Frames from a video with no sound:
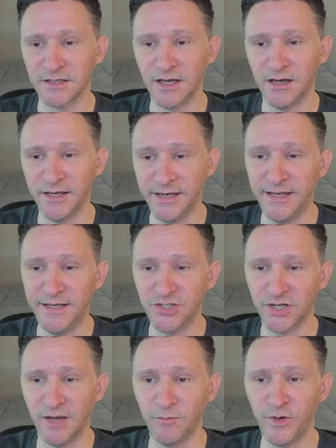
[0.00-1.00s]
and each
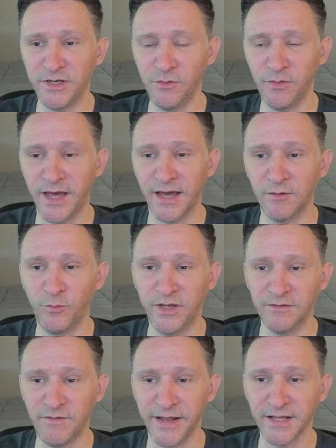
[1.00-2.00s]
time we do that, we
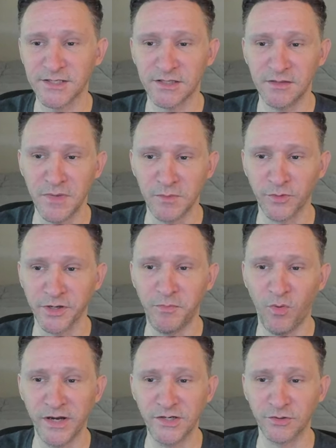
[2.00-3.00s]
advance the memory
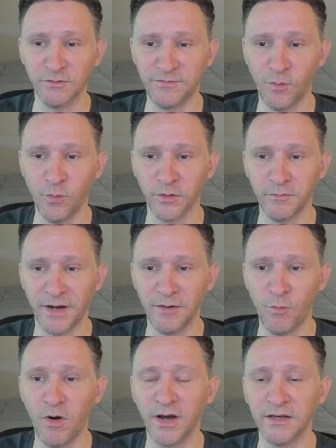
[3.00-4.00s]
pointer forward by
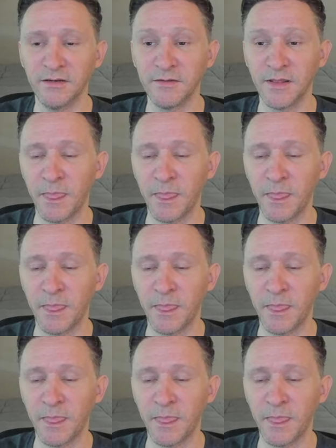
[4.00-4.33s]
1.